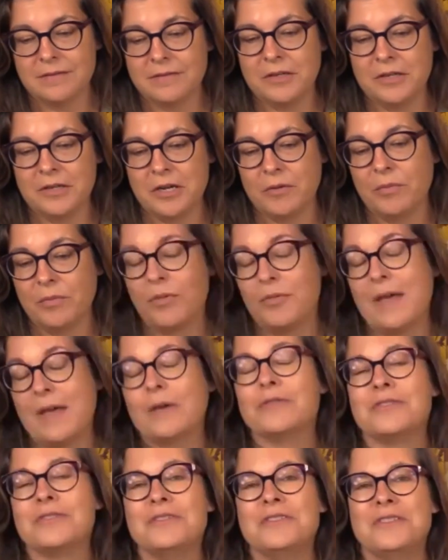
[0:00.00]
you know,
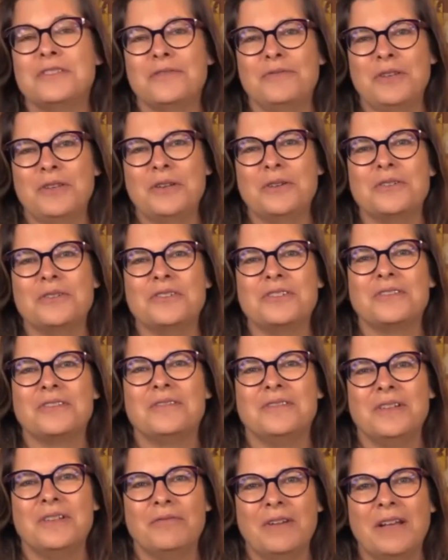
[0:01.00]
thousands of years
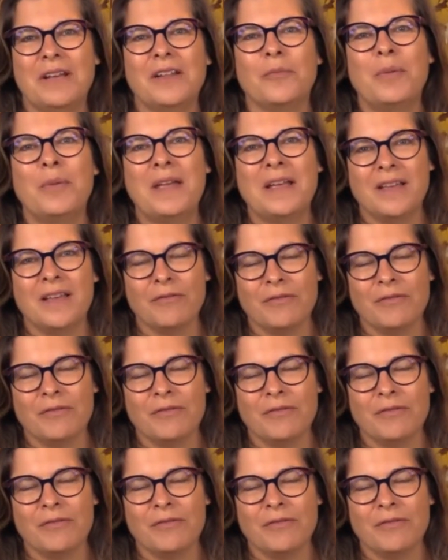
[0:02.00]
developing,